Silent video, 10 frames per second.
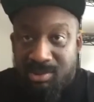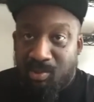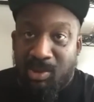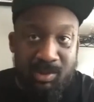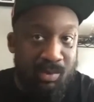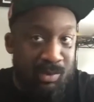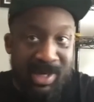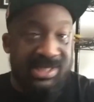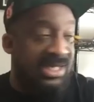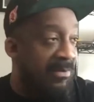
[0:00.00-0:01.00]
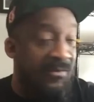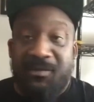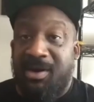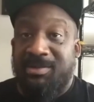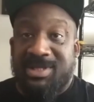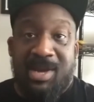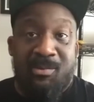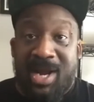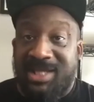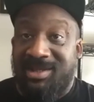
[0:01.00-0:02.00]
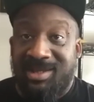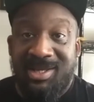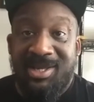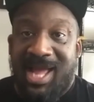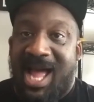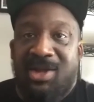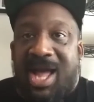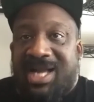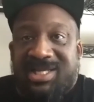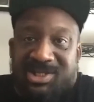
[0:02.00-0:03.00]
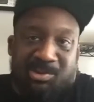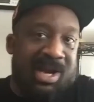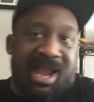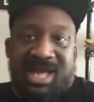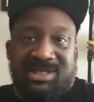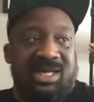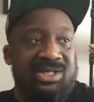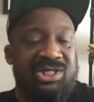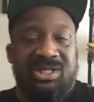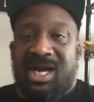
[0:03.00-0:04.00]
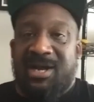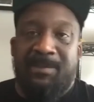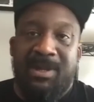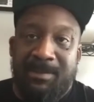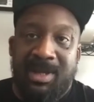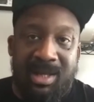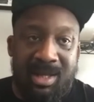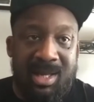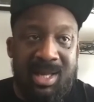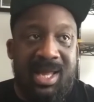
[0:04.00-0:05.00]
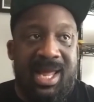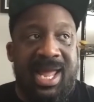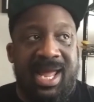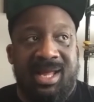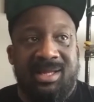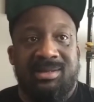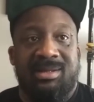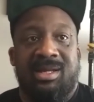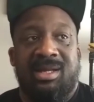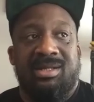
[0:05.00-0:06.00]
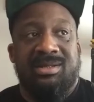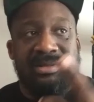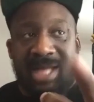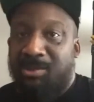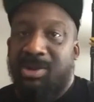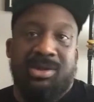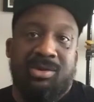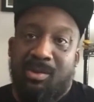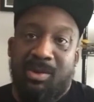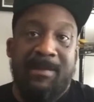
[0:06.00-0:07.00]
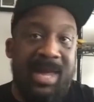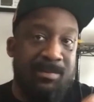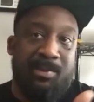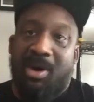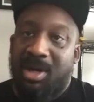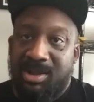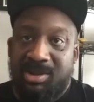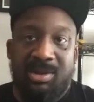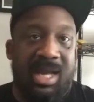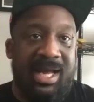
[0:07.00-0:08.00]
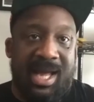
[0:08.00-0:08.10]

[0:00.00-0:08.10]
where it's coming from, because I'm ready. I could just relax. I could chill. I could be me. And like with you, when we met in Portland, dude, like